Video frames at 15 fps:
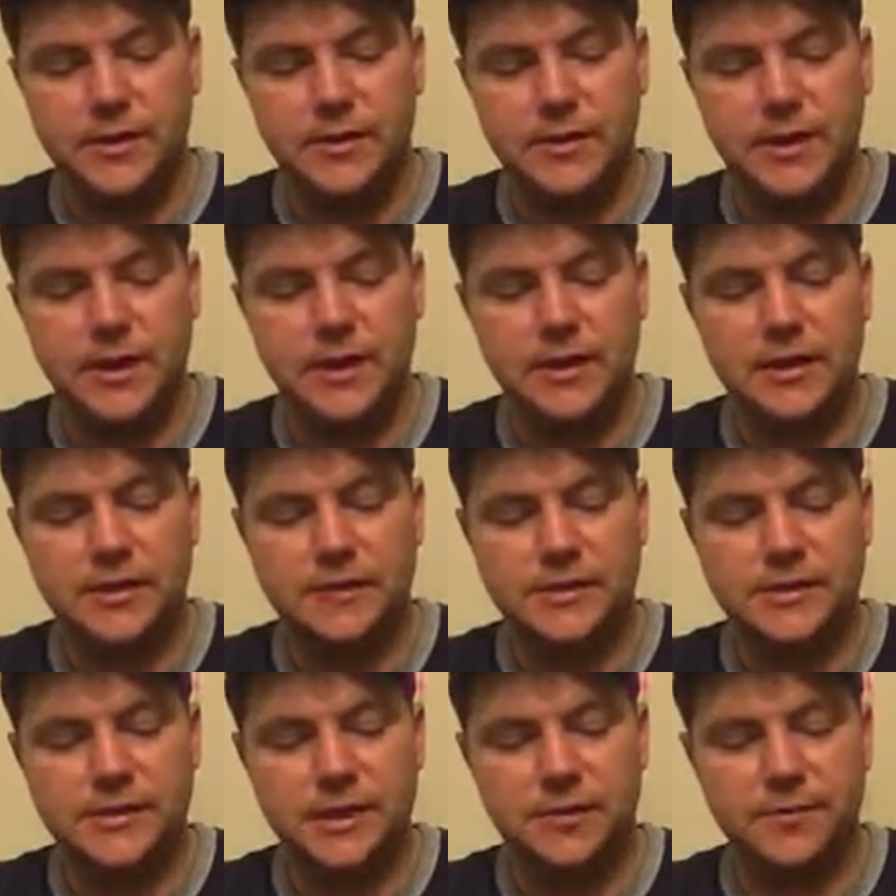The date of
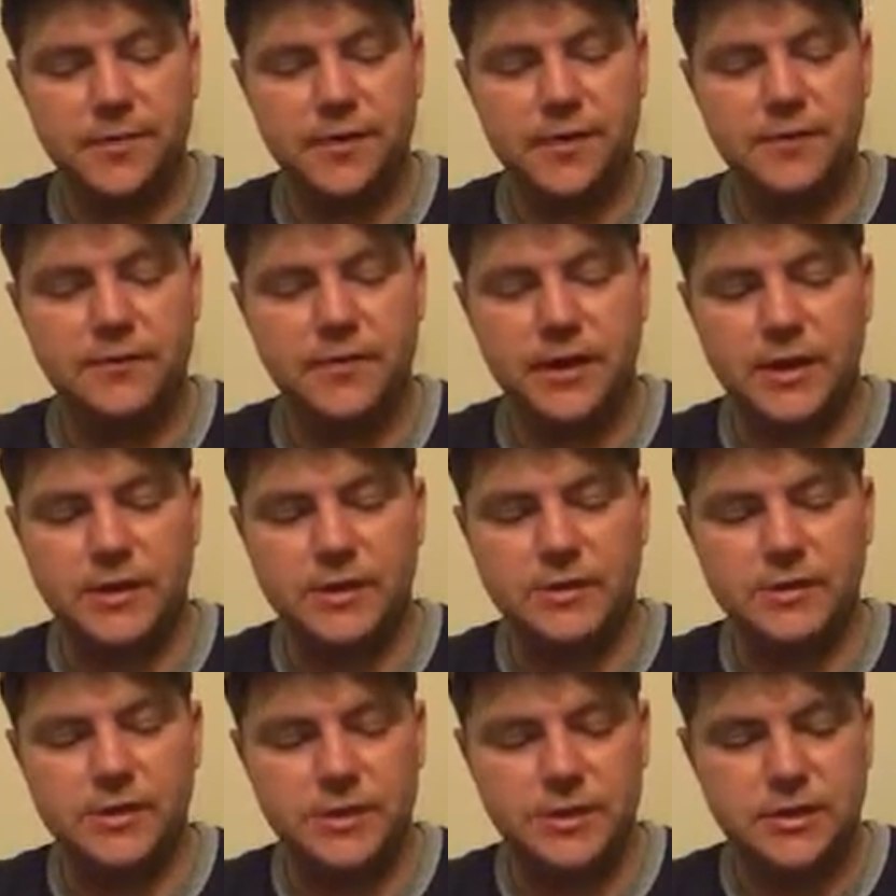his coming of
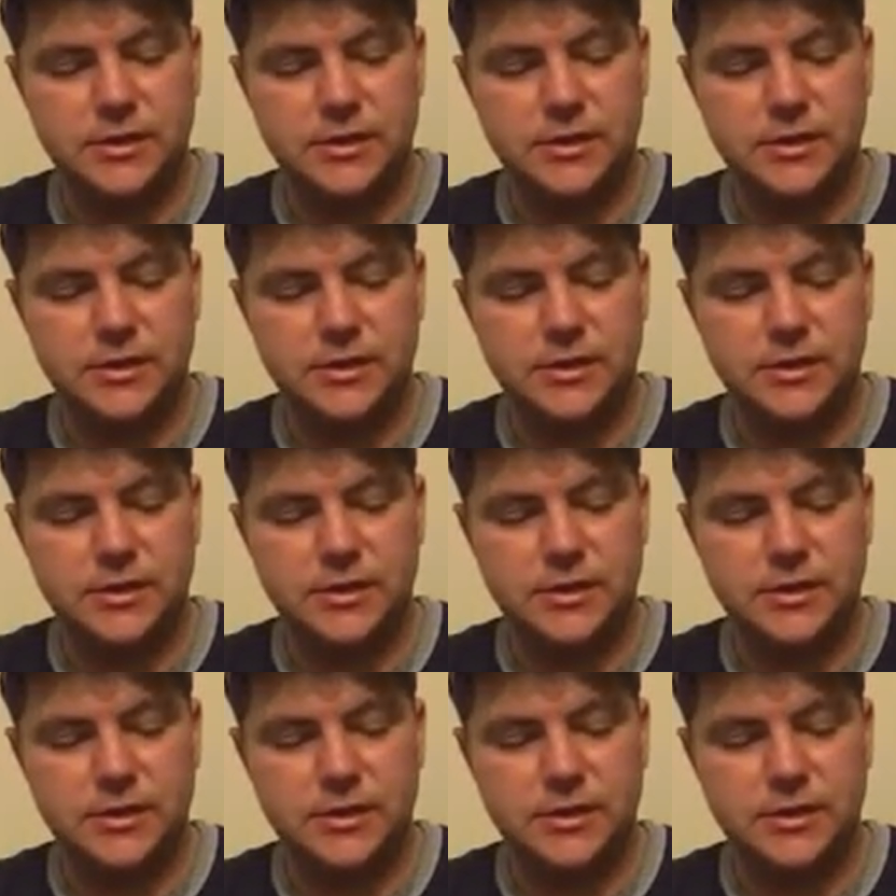age,